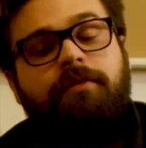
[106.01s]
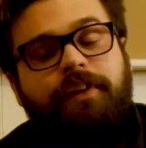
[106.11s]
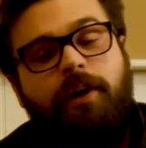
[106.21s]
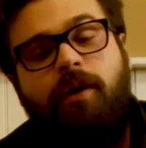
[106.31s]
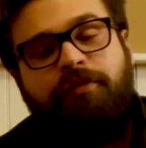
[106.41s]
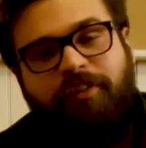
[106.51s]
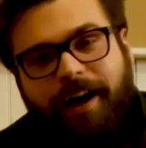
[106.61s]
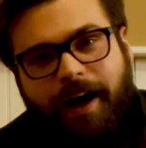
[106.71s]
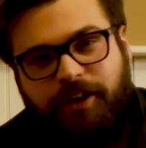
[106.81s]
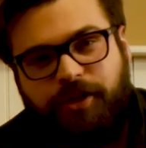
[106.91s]
Vanilla
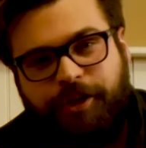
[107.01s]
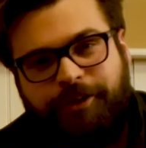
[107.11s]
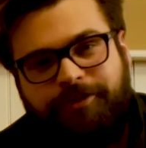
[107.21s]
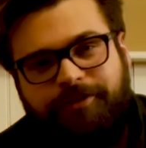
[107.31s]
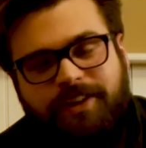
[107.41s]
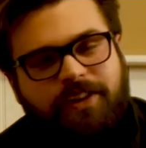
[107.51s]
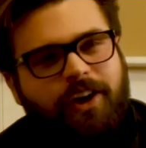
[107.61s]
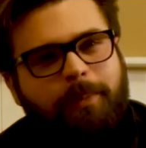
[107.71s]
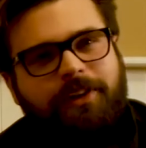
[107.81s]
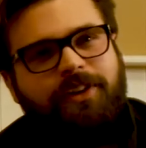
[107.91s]
Flash. Let's
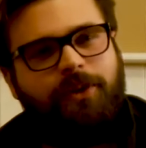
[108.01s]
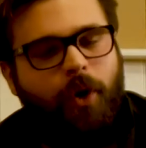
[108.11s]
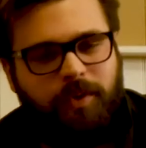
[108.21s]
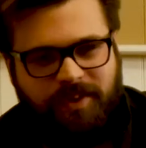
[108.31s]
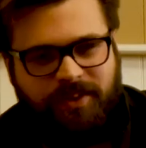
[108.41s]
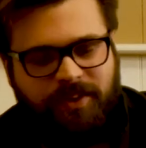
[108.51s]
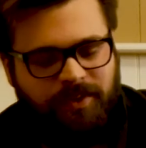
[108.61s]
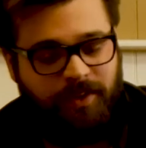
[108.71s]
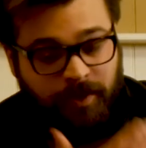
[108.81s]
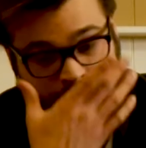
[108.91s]
talk about the notes.
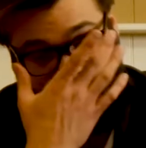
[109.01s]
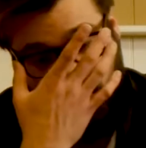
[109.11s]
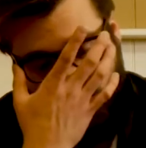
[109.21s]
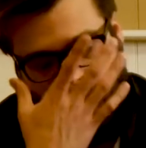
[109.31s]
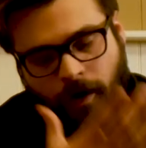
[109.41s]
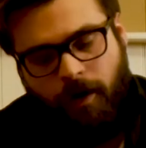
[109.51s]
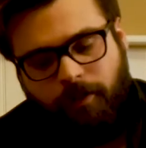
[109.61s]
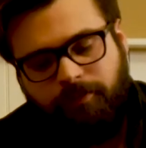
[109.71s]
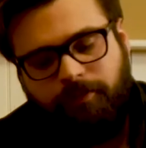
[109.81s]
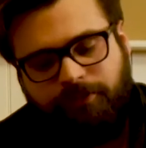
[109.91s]

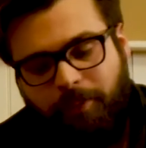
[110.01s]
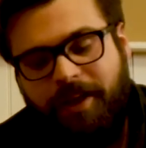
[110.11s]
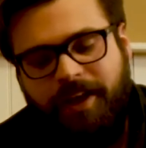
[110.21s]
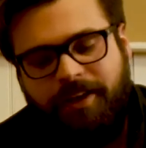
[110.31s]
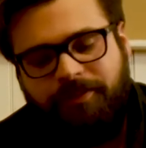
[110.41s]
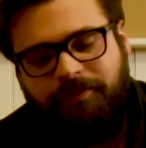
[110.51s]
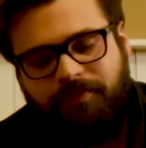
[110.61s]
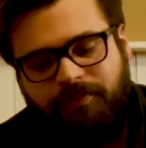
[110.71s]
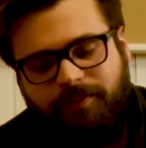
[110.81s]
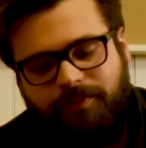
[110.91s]
For me,
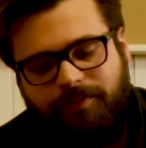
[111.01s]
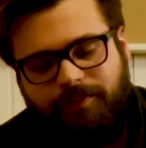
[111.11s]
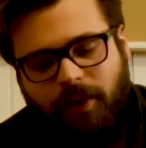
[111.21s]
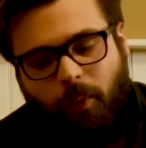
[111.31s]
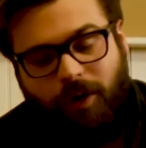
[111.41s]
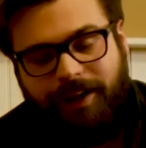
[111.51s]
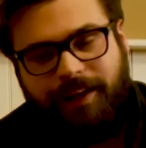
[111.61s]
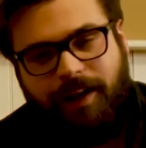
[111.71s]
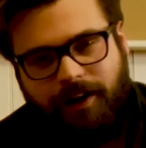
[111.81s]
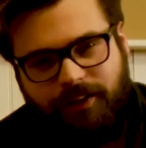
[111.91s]
what I
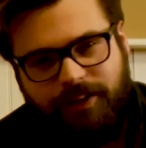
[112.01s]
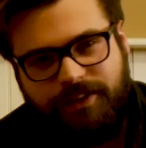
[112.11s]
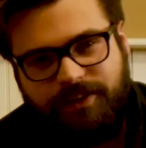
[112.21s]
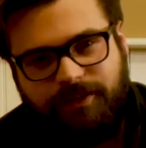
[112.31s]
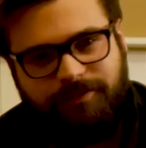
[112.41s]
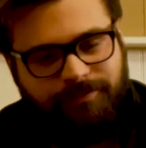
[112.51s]
get out of this